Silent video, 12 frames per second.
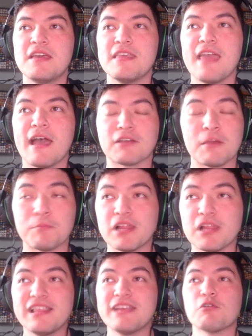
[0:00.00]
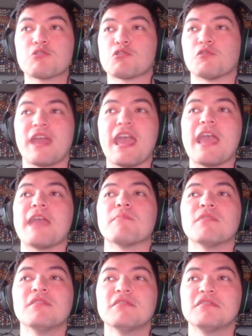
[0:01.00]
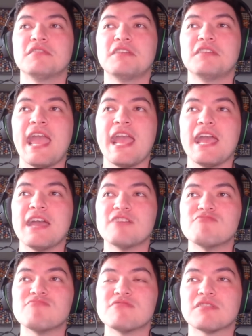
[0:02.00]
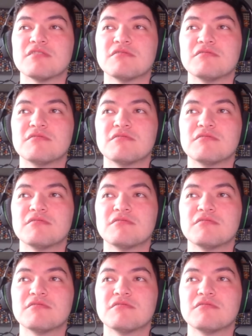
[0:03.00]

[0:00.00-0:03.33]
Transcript: yeah, completely neutral game. And